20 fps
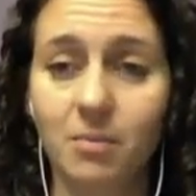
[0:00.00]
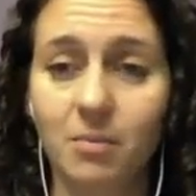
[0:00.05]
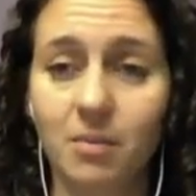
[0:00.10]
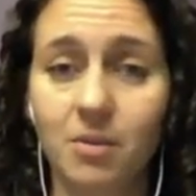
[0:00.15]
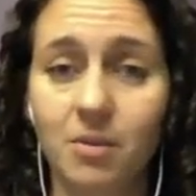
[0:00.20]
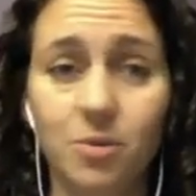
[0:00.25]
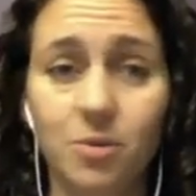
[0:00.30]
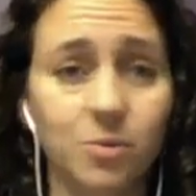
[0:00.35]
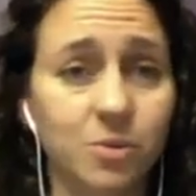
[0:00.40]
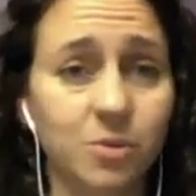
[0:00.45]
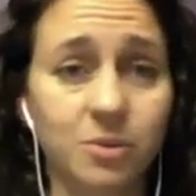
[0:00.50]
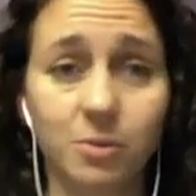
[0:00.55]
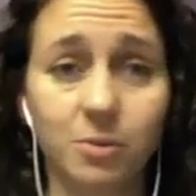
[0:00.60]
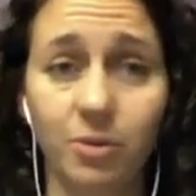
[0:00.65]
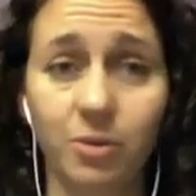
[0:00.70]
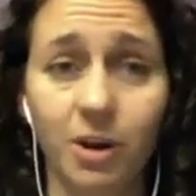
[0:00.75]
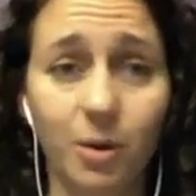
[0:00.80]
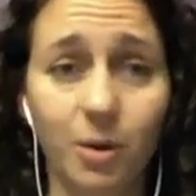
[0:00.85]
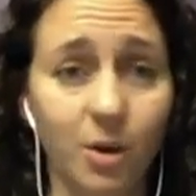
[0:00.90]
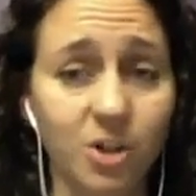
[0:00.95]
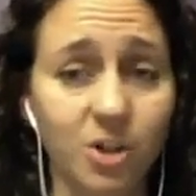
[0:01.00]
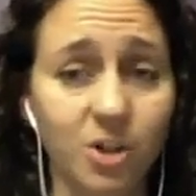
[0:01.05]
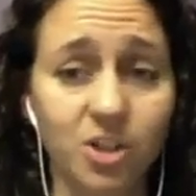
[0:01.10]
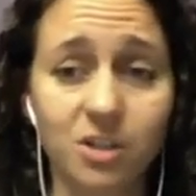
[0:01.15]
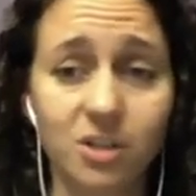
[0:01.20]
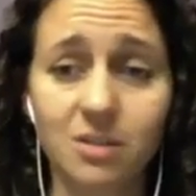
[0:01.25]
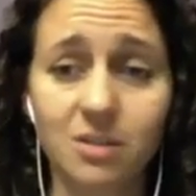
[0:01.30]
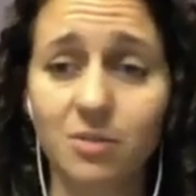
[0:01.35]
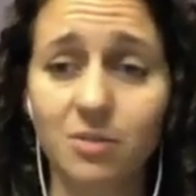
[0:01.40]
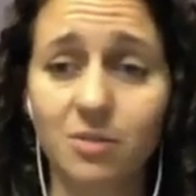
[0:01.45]
Those were some great
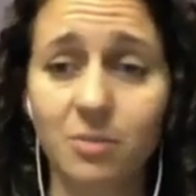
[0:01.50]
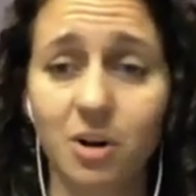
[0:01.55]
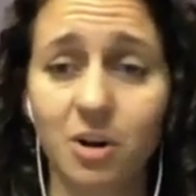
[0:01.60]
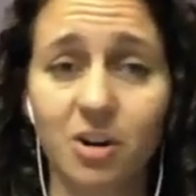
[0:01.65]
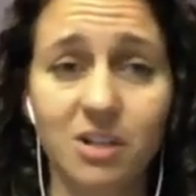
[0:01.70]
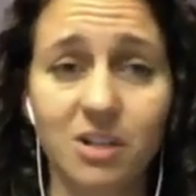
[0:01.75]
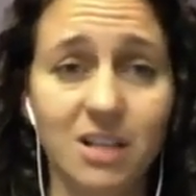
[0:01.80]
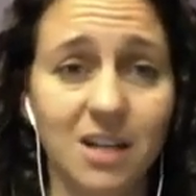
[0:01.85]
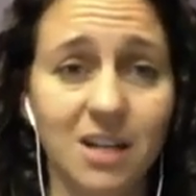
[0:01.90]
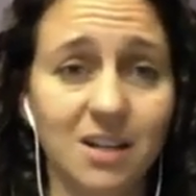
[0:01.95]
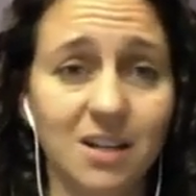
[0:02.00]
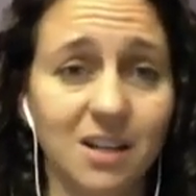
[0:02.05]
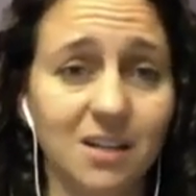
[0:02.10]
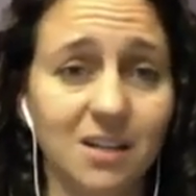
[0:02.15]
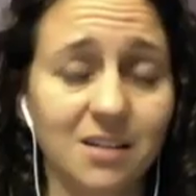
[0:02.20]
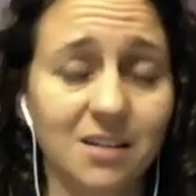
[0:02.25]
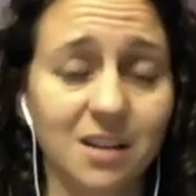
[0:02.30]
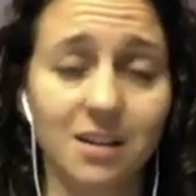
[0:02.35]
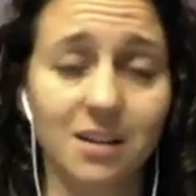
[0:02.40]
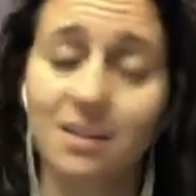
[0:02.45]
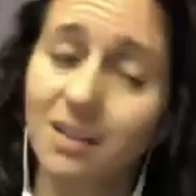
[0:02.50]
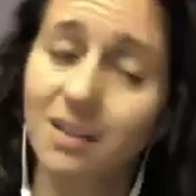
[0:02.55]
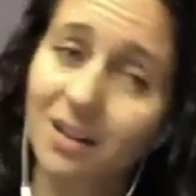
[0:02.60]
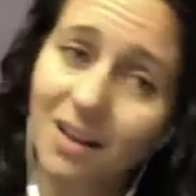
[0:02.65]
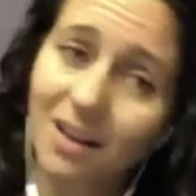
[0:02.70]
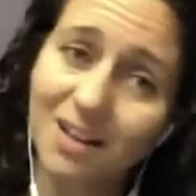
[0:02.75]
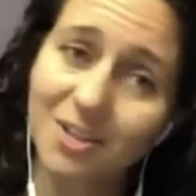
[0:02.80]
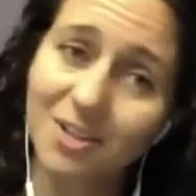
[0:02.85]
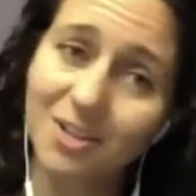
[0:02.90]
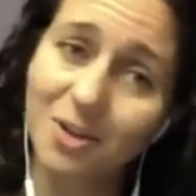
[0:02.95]
questions from our attendees.
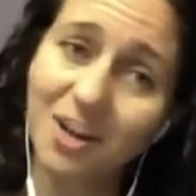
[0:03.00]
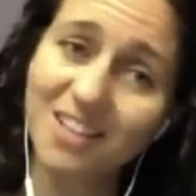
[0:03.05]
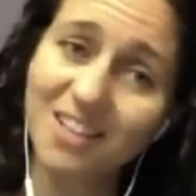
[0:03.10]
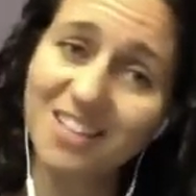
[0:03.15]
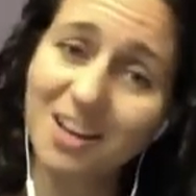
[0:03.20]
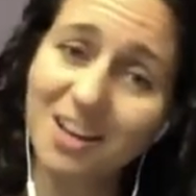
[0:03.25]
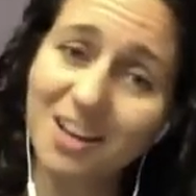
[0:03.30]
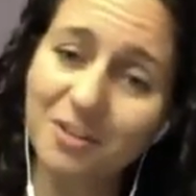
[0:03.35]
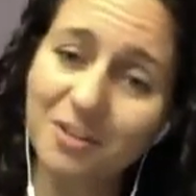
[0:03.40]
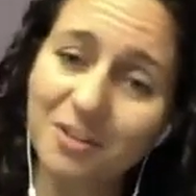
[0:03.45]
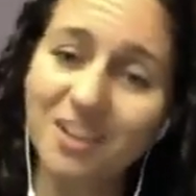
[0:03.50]
Again, you guys have a